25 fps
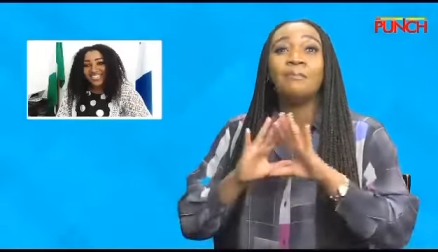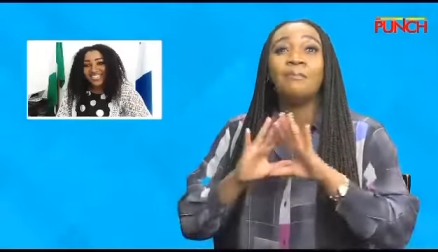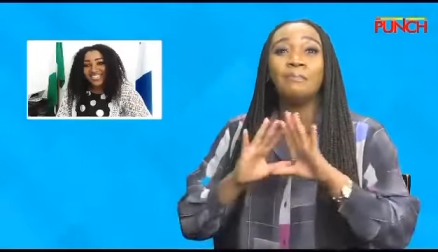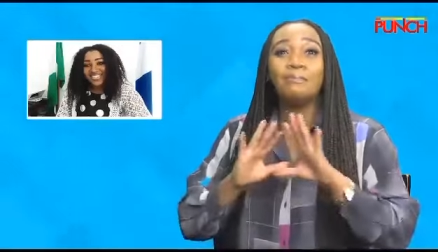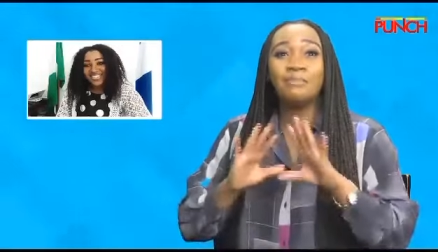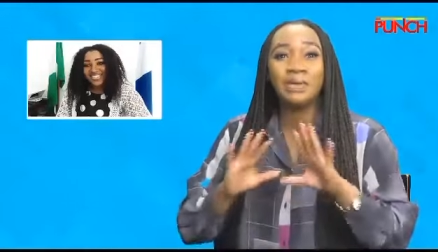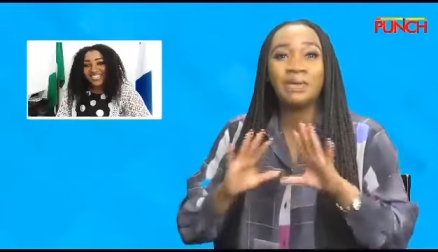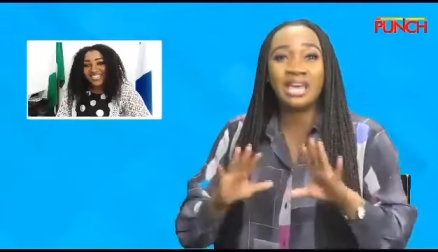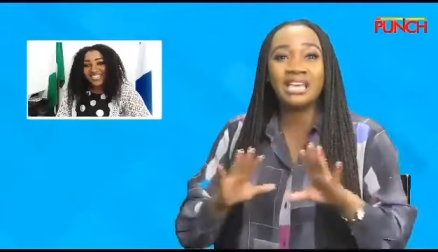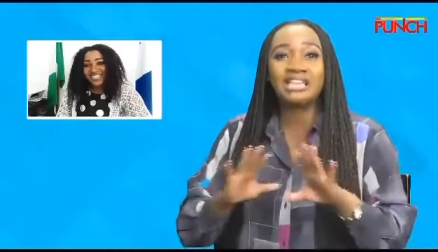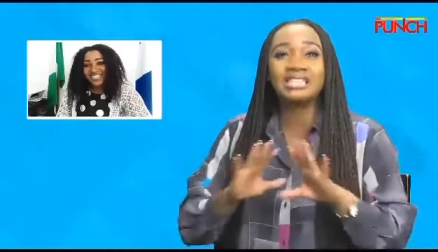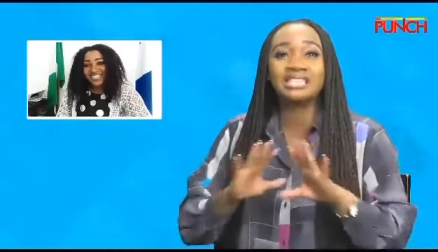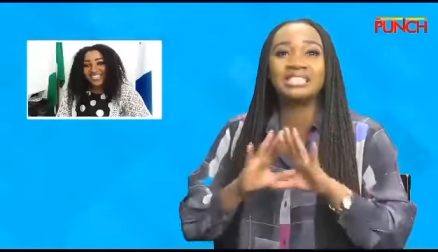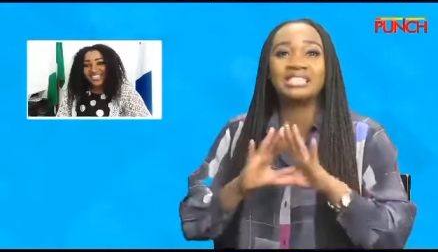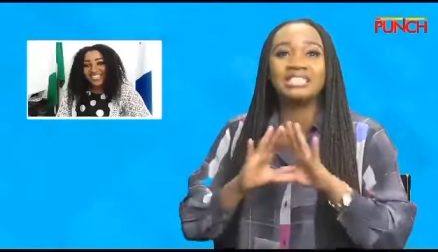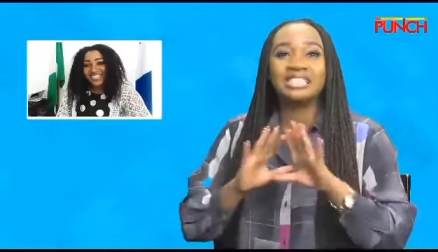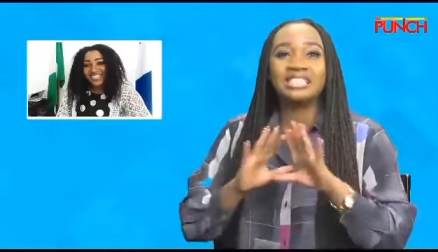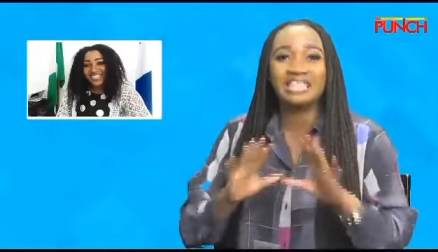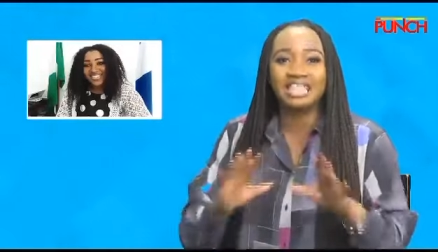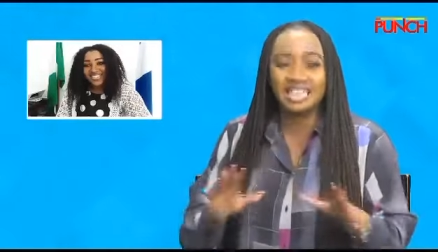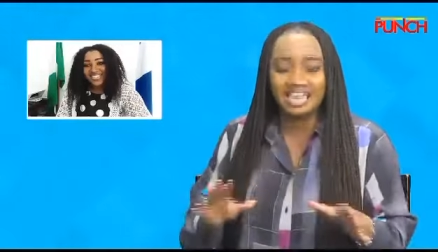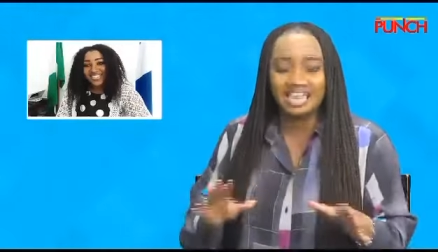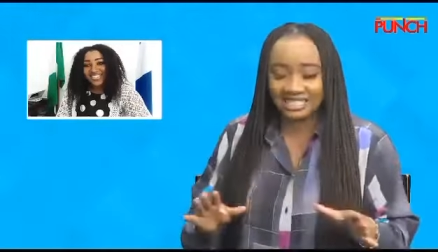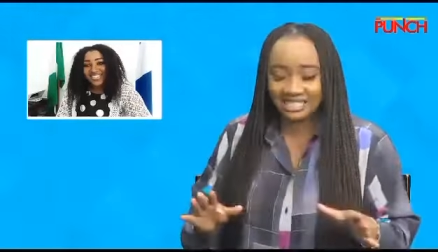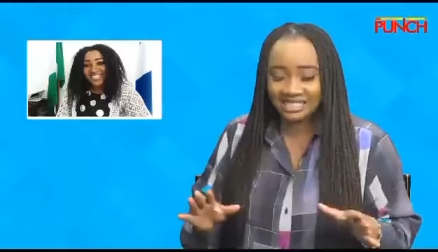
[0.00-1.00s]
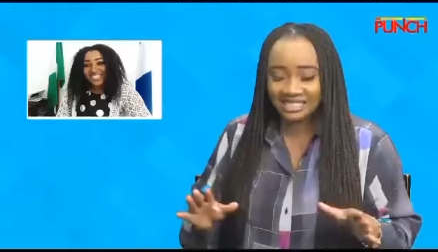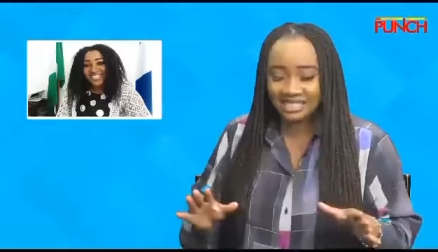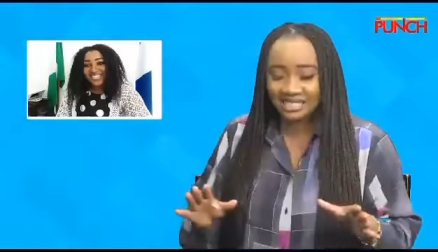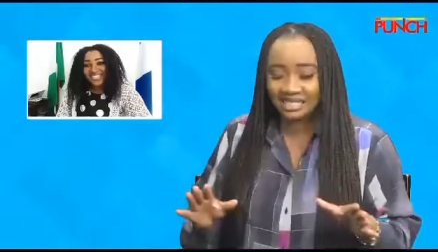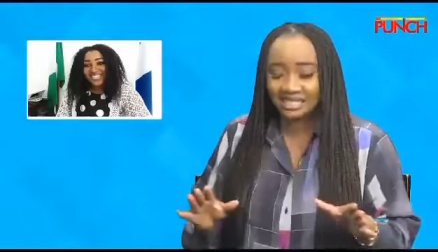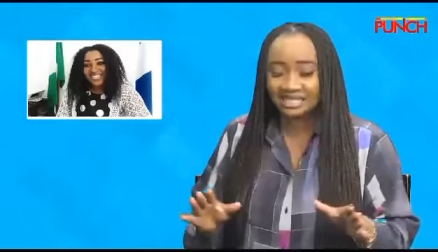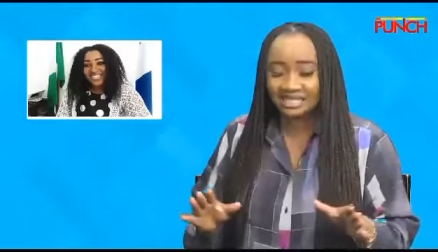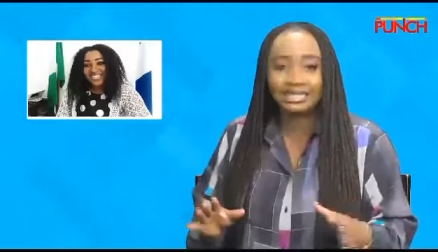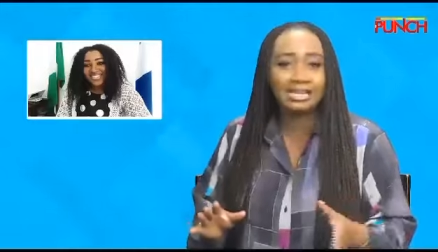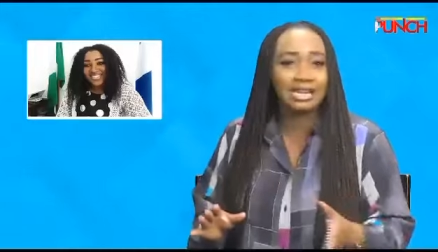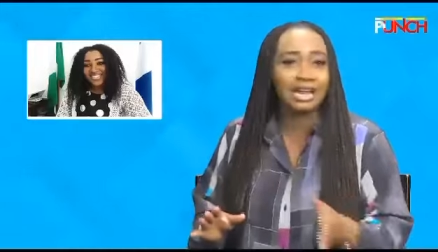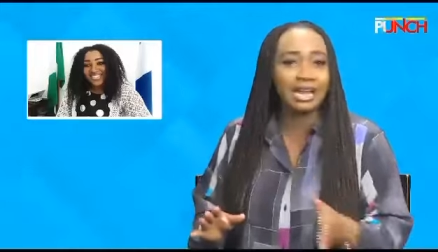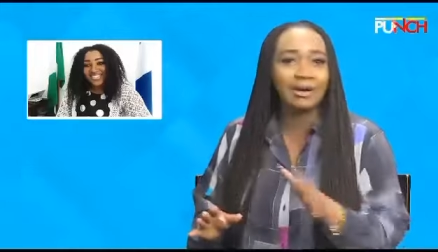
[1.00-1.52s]
baseless.
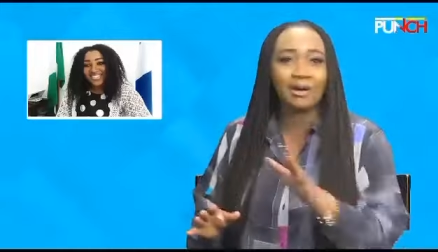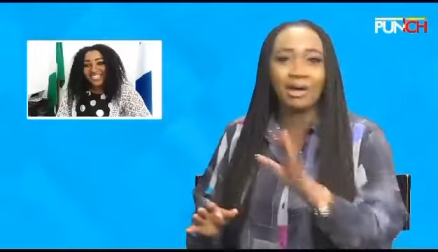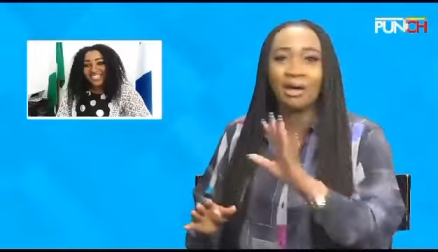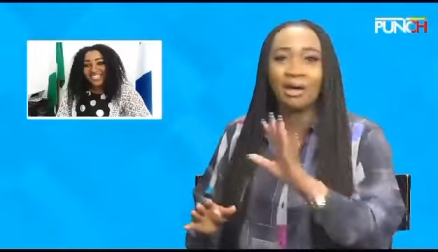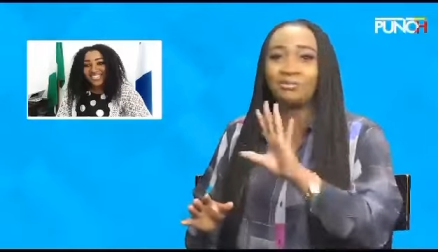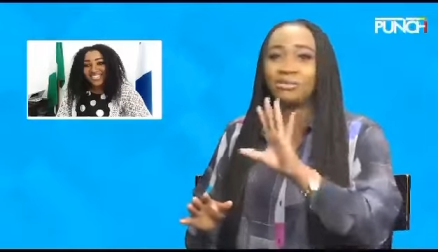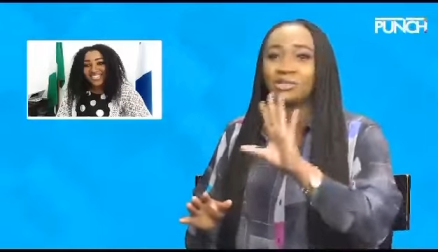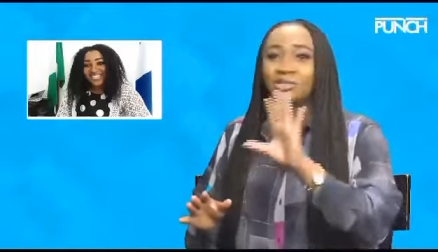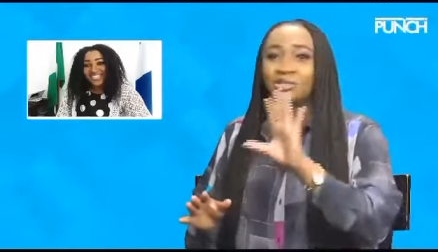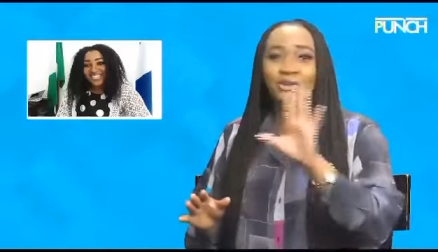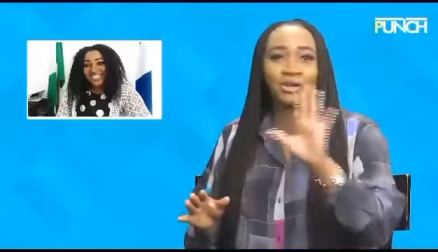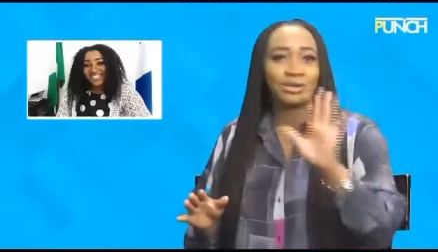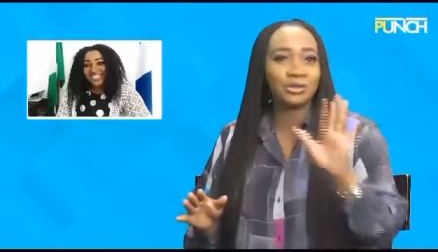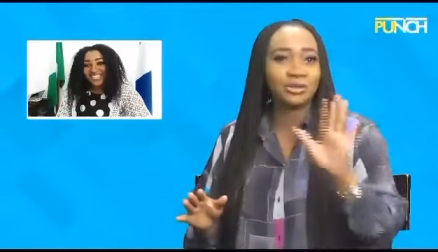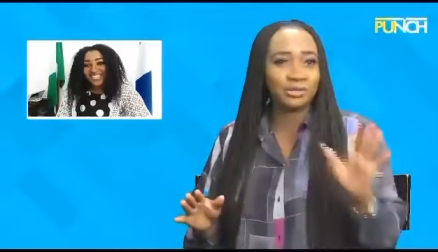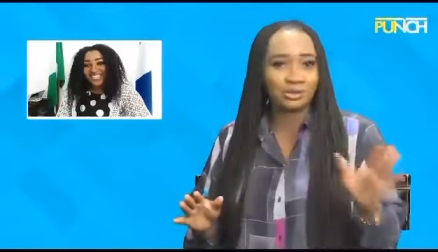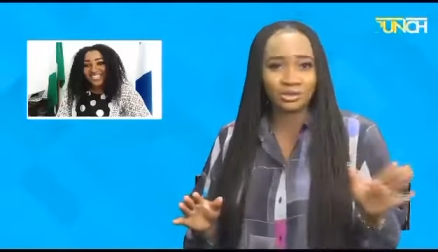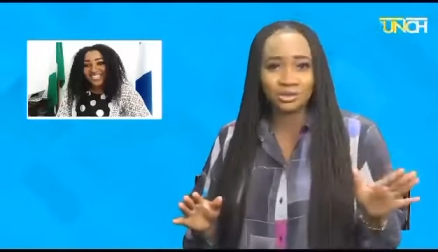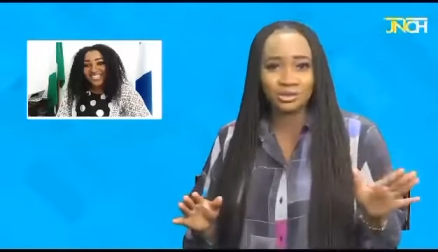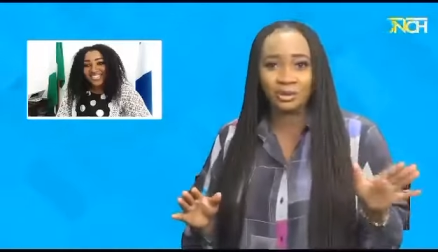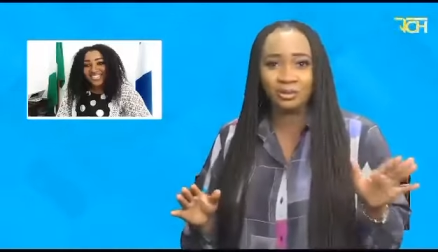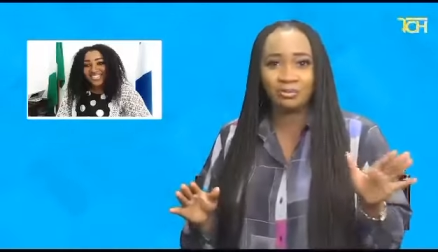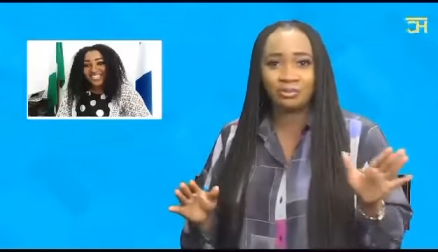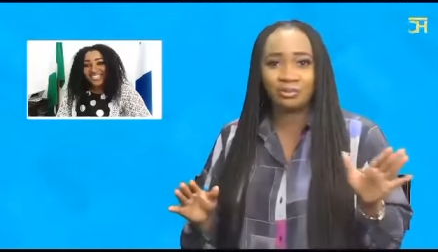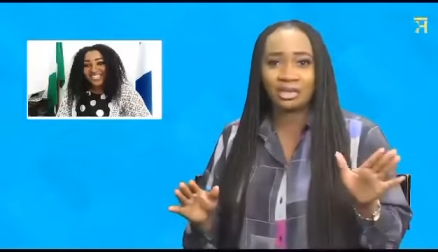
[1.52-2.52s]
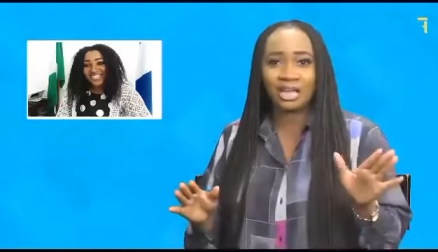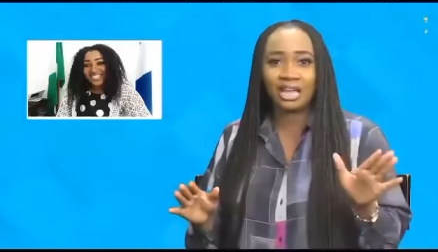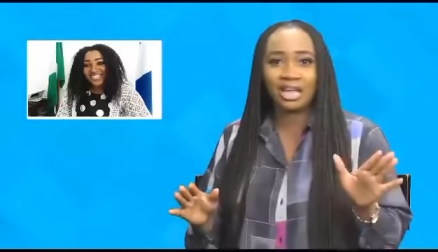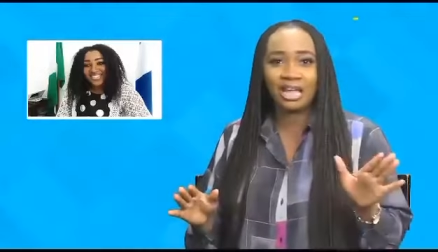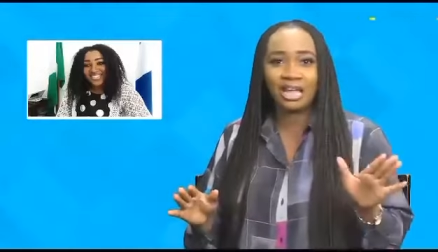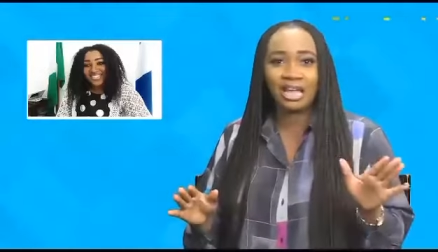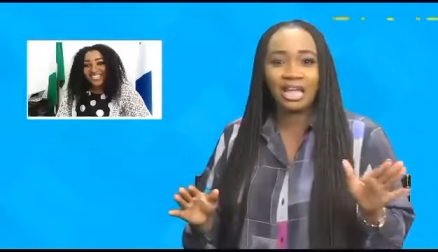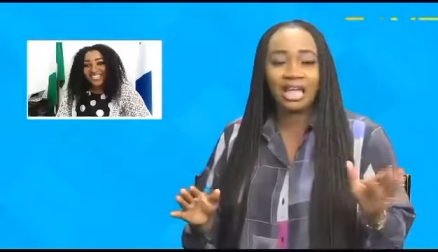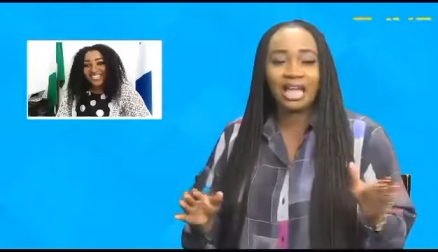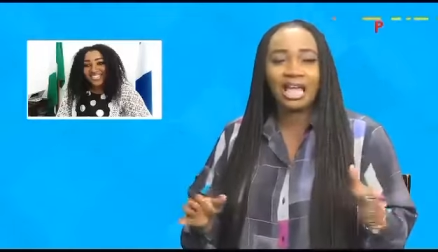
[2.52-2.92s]
Now, I'm just going to stop there.